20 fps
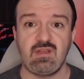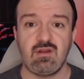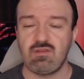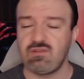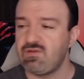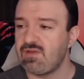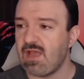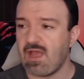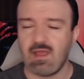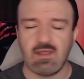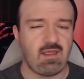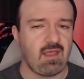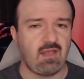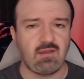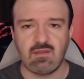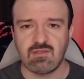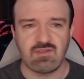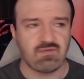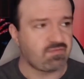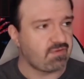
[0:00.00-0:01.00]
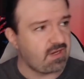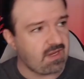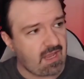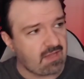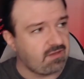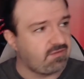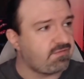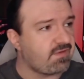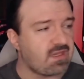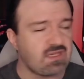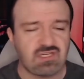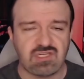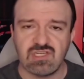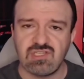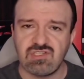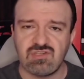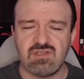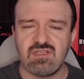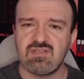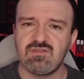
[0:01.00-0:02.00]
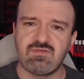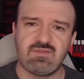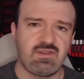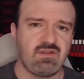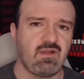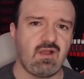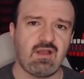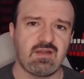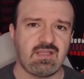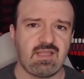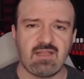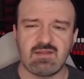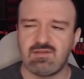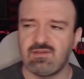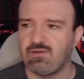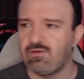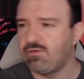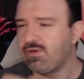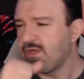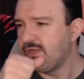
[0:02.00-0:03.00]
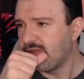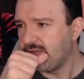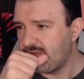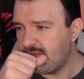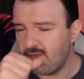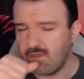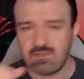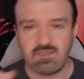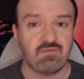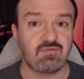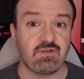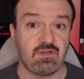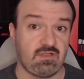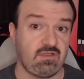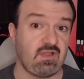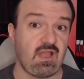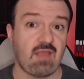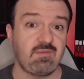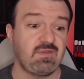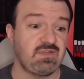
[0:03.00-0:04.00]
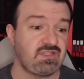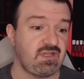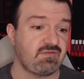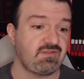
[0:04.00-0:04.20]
You know, you got different elevations you need to figure out how to get to, different climates.